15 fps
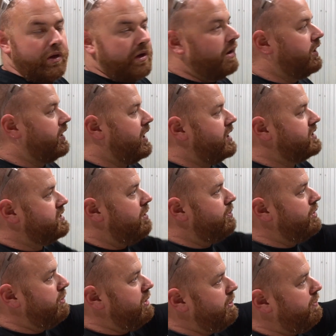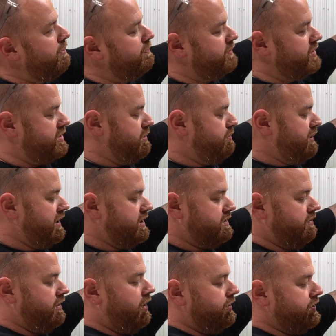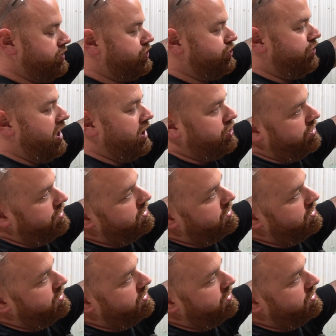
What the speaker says: Okay, so I put just a piece of old instructions